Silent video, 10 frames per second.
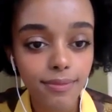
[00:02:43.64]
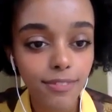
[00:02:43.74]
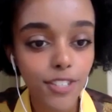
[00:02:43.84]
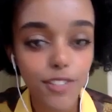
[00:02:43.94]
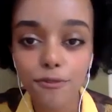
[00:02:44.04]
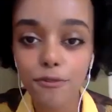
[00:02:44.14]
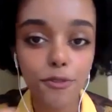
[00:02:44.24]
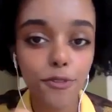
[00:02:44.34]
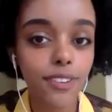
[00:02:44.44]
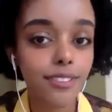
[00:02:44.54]
Just
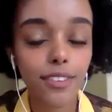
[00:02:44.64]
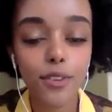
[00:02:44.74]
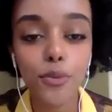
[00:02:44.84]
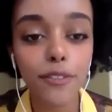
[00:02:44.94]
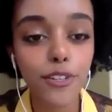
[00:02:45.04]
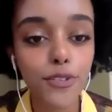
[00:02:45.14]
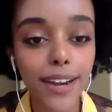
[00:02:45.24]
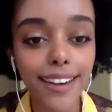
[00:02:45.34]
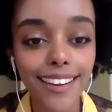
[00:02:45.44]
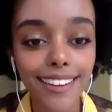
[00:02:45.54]
whoever's
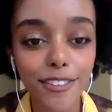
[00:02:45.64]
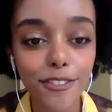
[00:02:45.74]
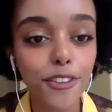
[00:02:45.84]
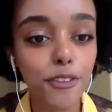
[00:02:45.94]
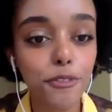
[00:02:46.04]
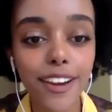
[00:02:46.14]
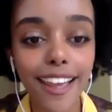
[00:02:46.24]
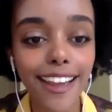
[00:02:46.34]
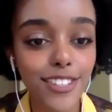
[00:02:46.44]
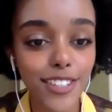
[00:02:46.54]
ready, feel free to
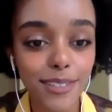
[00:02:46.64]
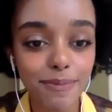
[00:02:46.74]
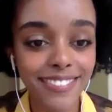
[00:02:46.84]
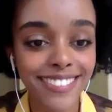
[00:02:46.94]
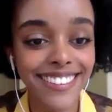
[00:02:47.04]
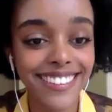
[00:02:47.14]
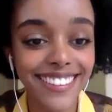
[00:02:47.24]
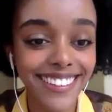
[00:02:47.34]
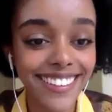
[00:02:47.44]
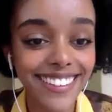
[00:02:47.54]
answer.
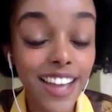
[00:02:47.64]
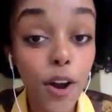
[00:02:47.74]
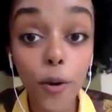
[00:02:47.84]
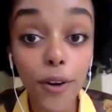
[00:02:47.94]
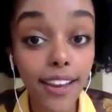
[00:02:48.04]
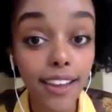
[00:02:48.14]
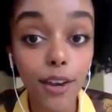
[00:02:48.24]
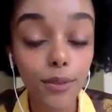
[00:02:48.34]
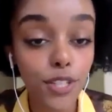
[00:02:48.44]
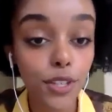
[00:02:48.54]
Or I can
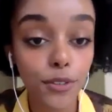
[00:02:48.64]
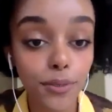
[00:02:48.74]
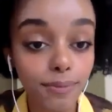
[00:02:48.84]
go too.